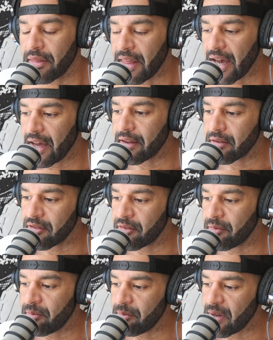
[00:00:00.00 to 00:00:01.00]
That
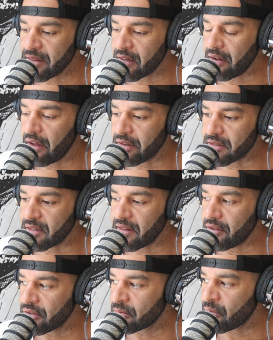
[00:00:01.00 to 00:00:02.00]
methodology,
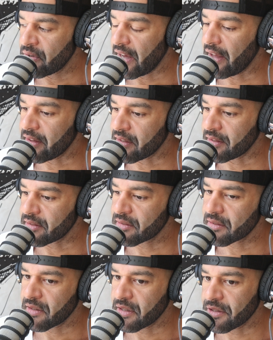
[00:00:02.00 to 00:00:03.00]
those
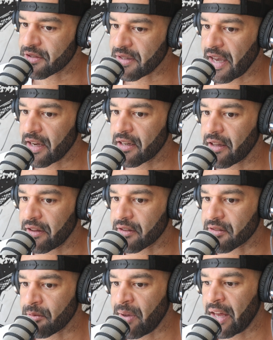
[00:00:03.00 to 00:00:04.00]
modalities,
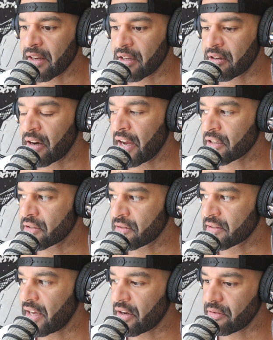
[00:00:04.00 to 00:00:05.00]
psychedelic, somatic,
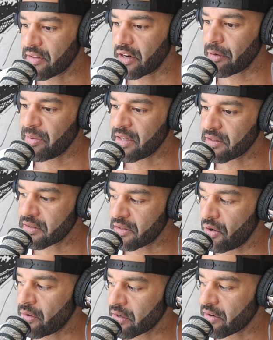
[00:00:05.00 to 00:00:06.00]
interactional psychotherapy is
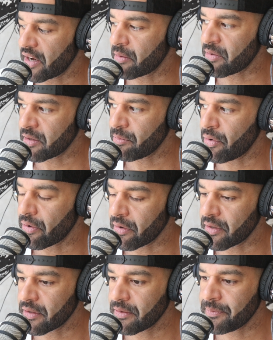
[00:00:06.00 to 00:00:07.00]
so incredibly
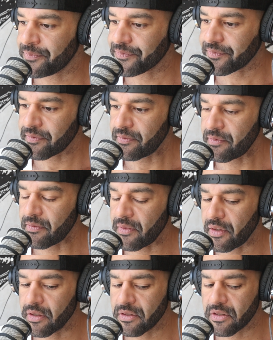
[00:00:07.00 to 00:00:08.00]
important.
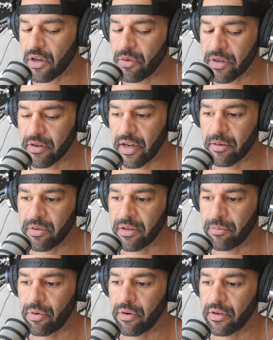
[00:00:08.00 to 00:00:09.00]
So
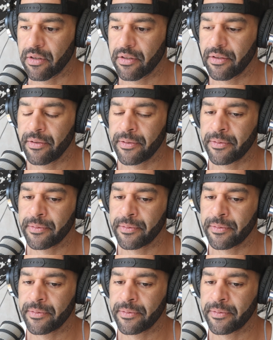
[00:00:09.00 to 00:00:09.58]
incredibly important.